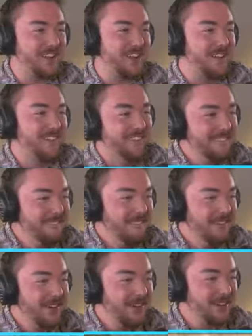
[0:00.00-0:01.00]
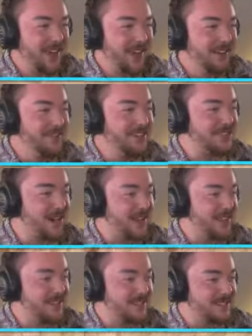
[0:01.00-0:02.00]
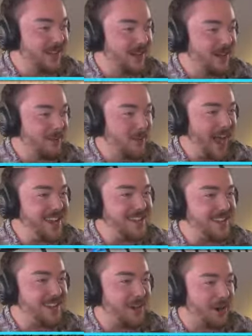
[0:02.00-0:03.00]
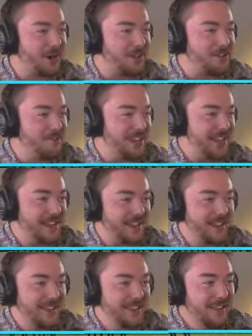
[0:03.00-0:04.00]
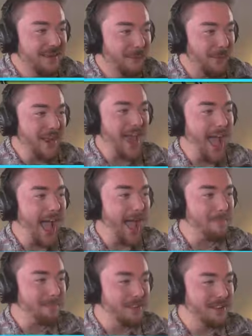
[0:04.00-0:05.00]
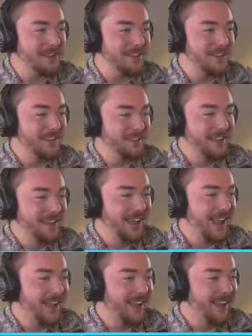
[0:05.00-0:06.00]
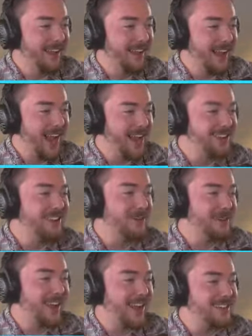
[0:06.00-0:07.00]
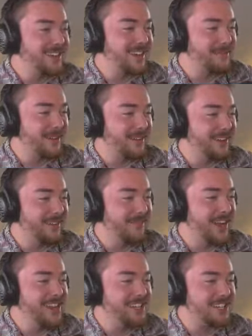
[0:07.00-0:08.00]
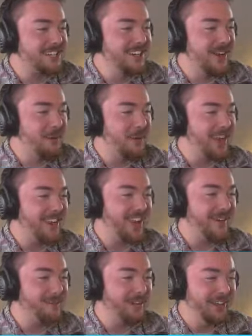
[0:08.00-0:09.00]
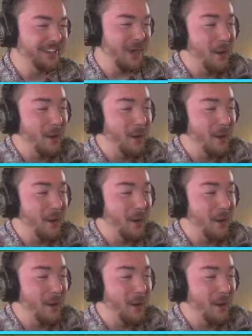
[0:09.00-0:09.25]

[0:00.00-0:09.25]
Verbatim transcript: go? Very good at soccer. Hold on, let me try this. Why did it hurt me? What happened? You're so good at soccer, Dad. No, wait, now I'm good.